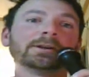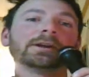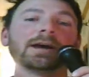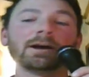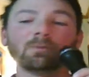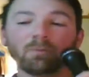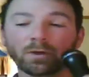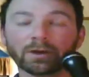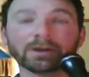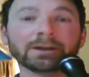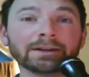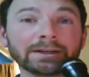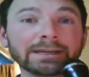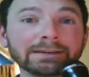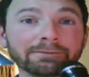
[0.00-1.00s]
I wanted
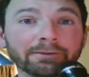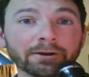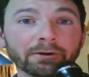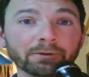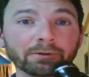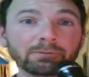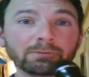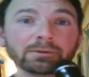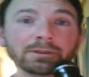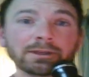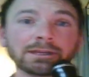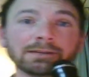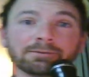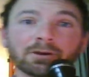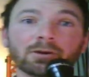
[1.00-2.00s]
an Evo. And with an
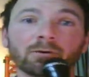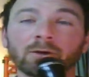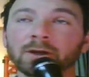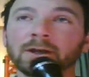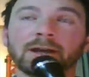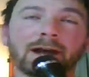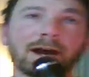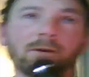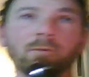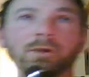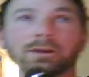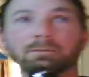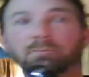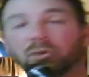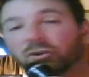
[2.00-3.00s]
Evo, I
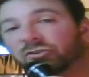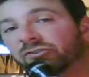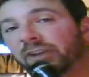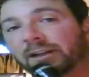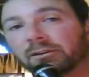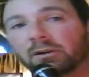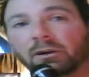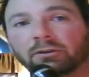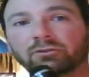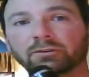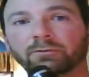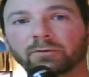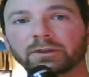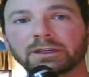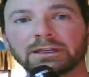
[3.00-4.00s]
wanted push technology
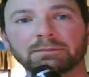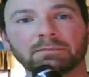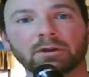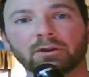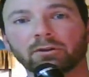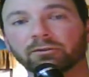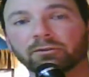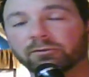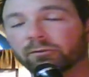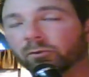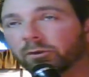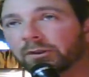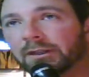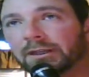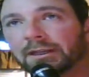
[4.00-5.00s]
for the emails,
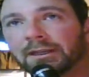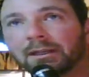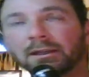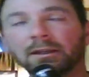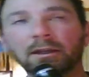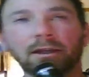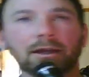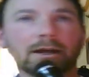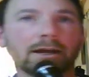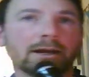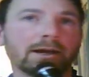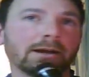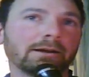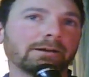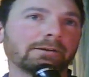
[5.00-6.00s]
for the
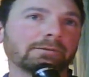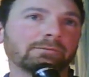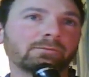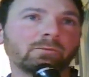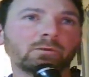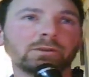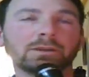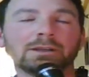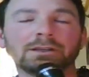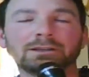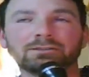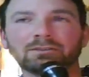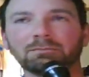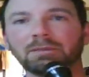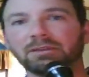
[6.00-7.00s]

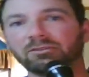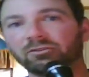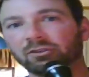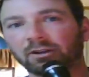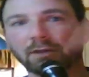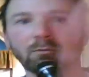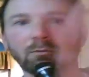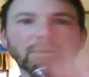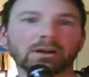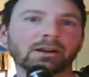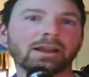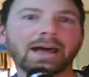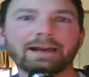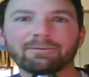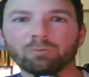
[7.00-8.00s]
instant messaging. I wanted live